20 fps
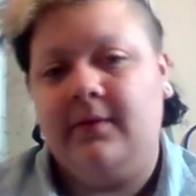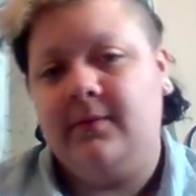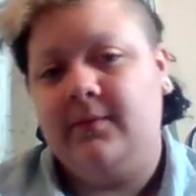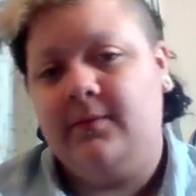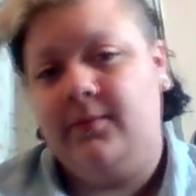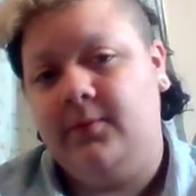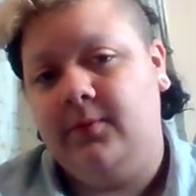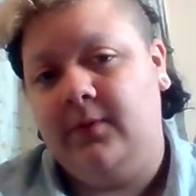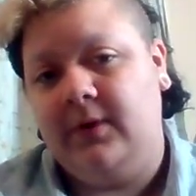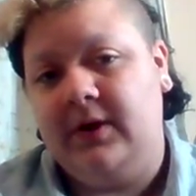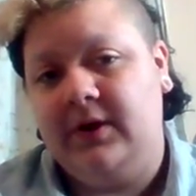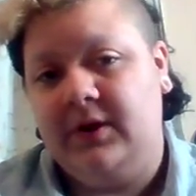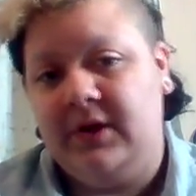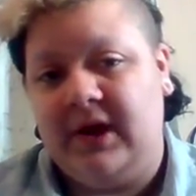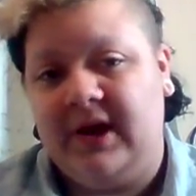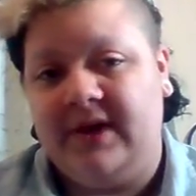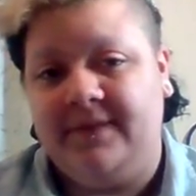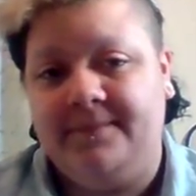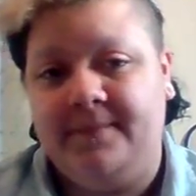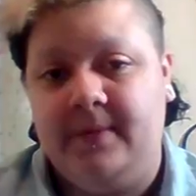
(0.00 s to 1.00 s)
one, you
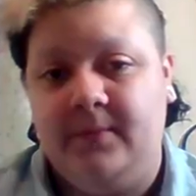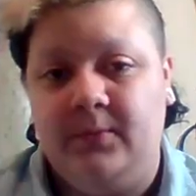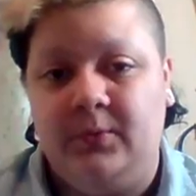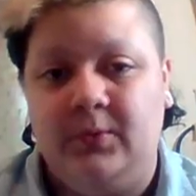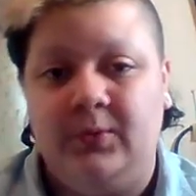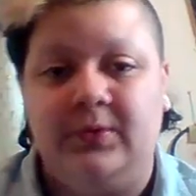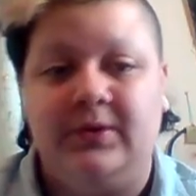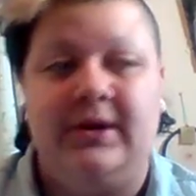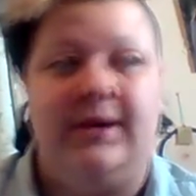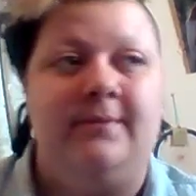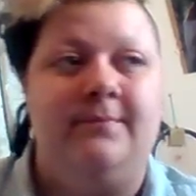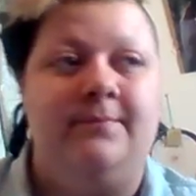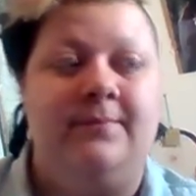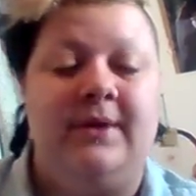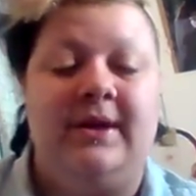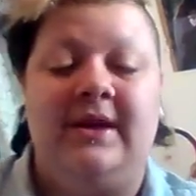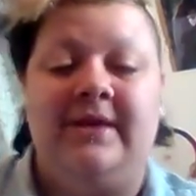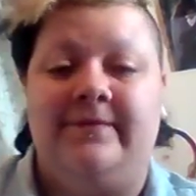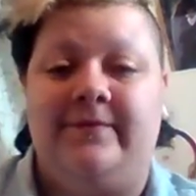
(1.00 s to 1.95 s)
have been warned, and b,